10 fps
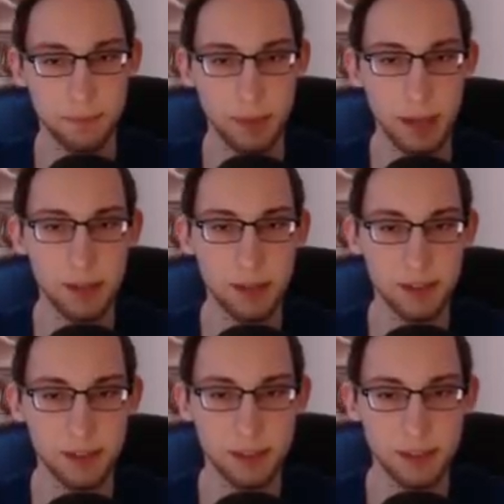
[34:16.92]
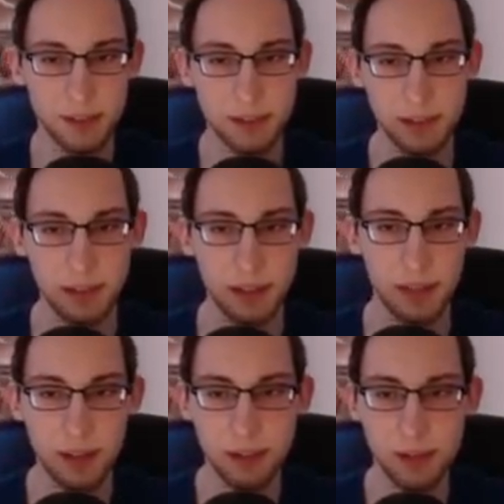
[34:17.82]
Hey Nox,
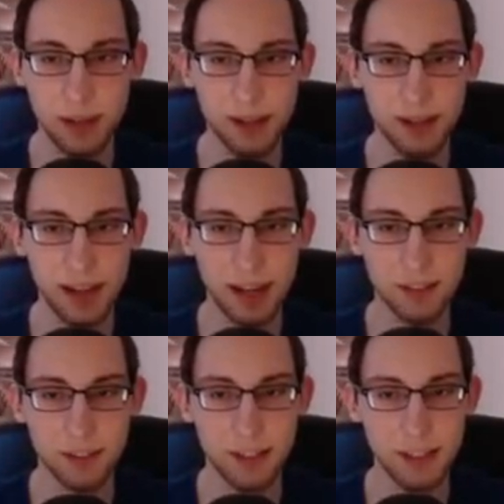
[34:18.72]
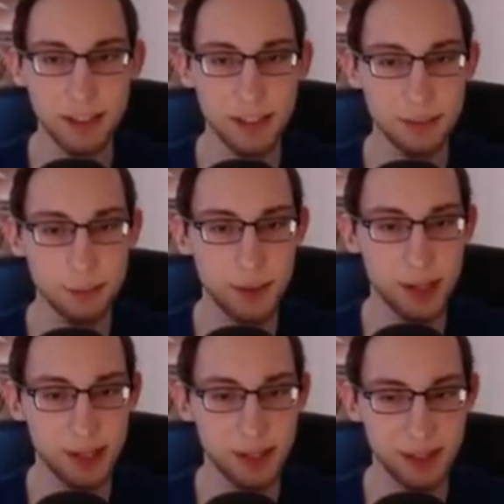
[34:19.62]
this run actually is
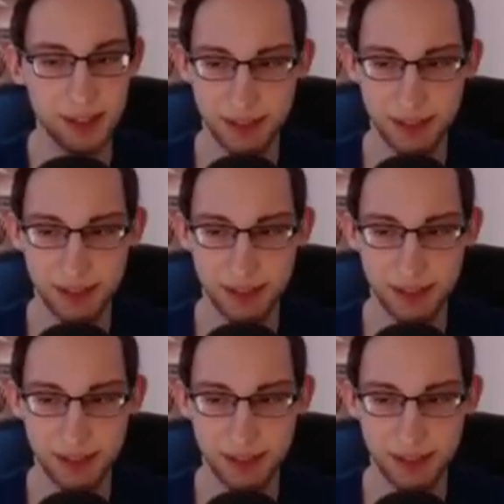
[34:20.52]
pretty good.